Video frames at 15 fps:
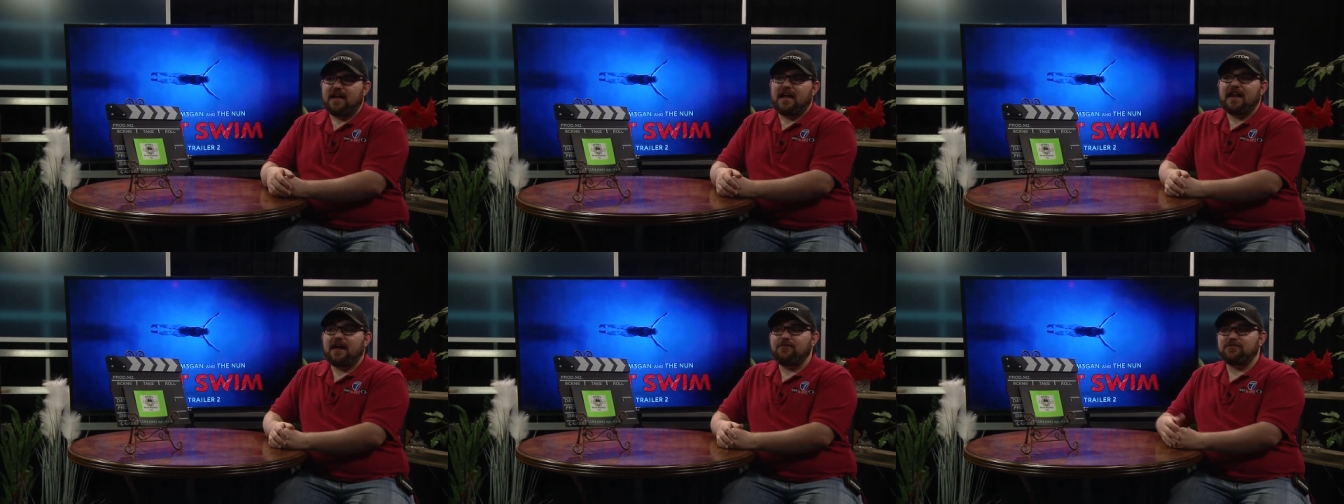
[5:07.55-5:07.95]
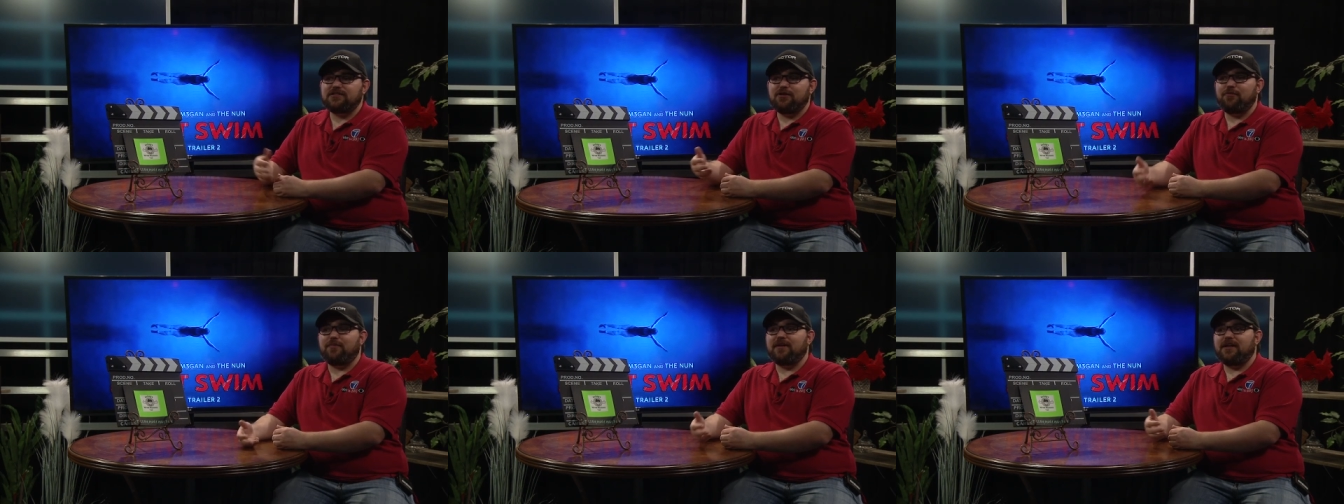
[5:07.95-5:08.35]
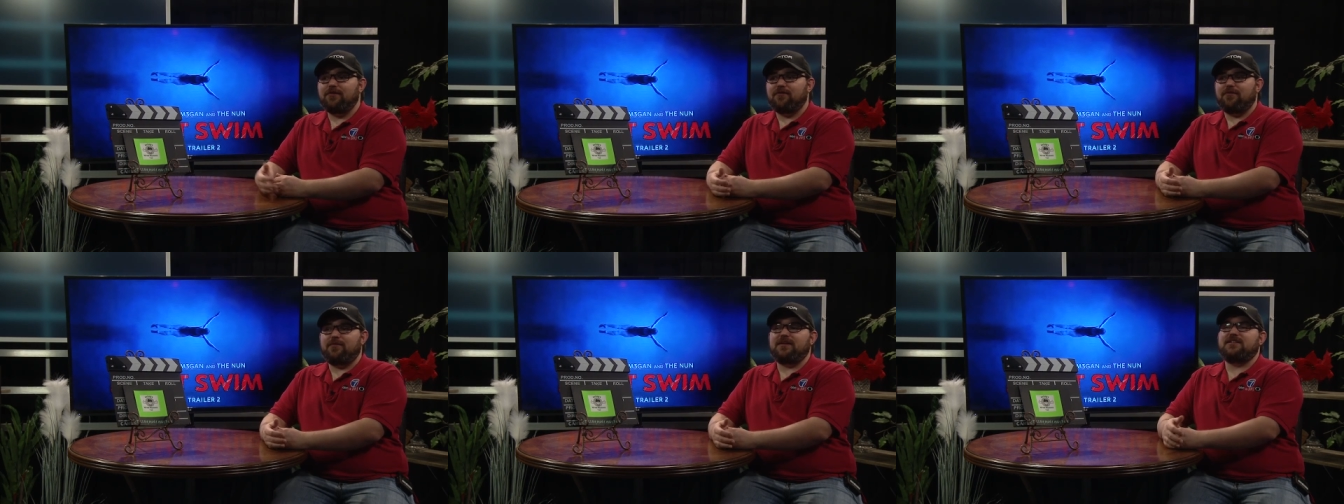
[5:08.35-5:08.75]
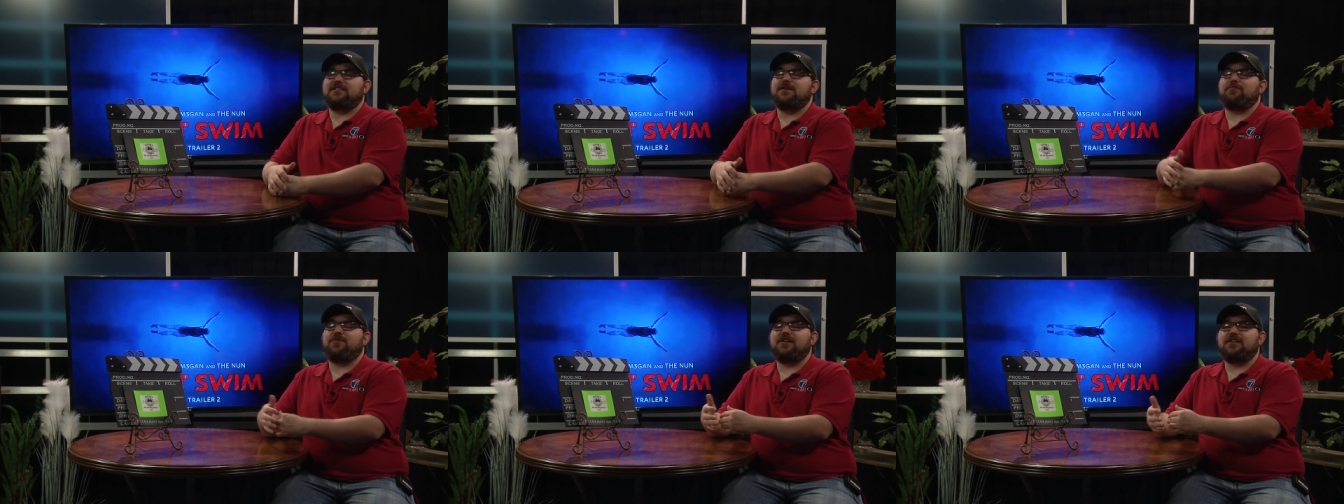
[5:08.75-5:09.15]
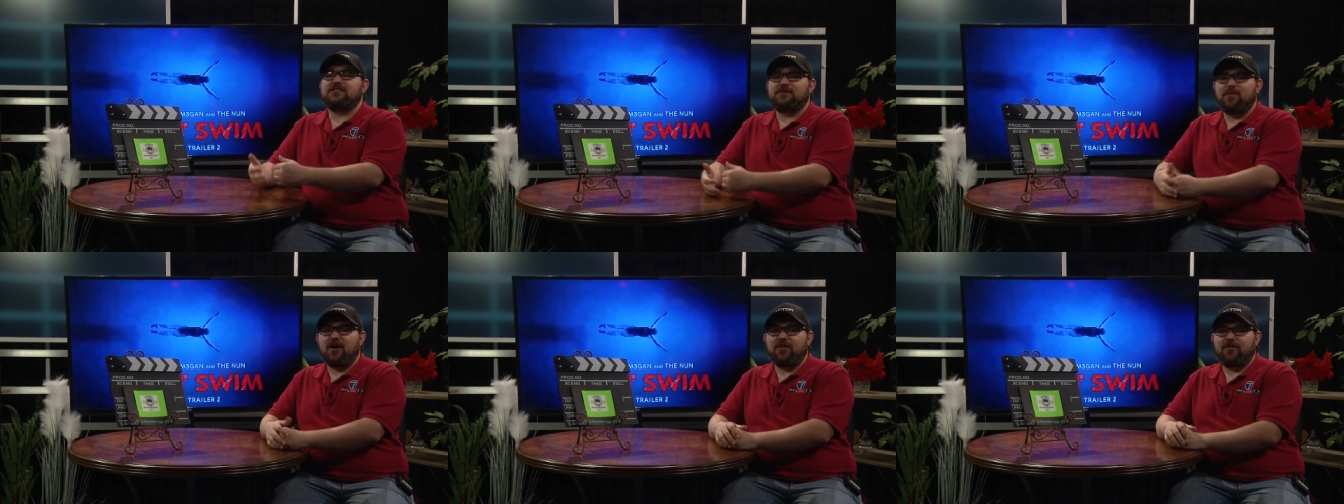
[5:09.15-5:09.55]
and i was hoping it would have been something
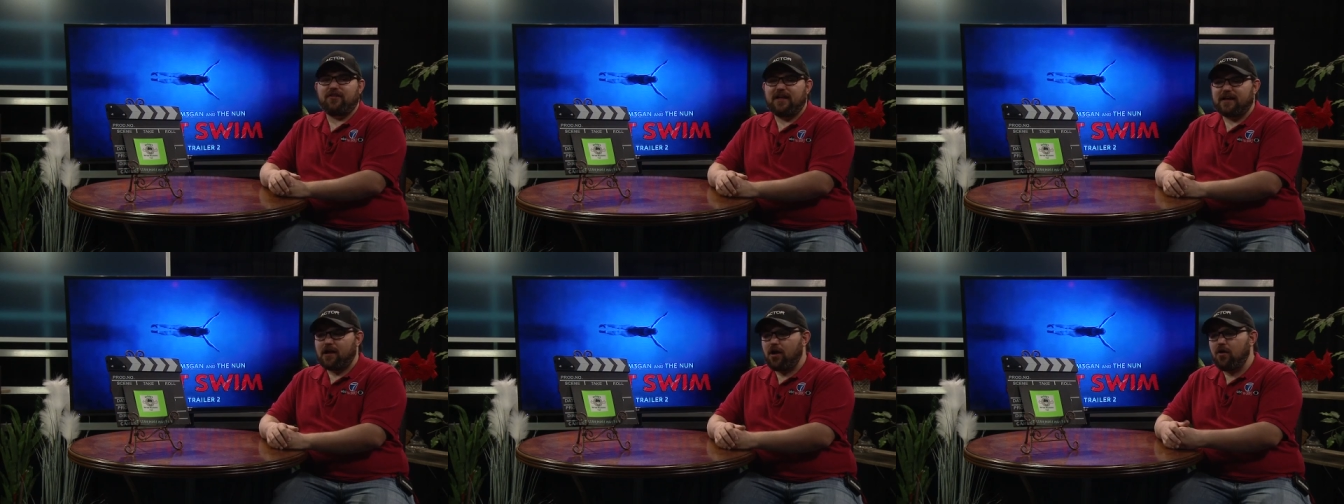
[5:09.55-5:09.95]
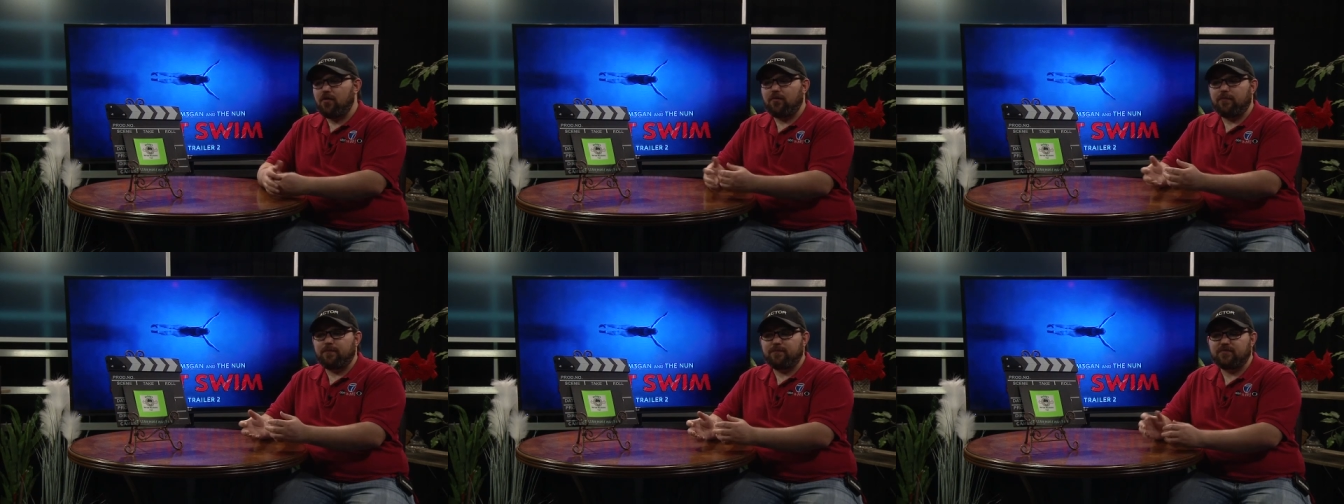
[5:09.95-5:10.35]
smaller like oh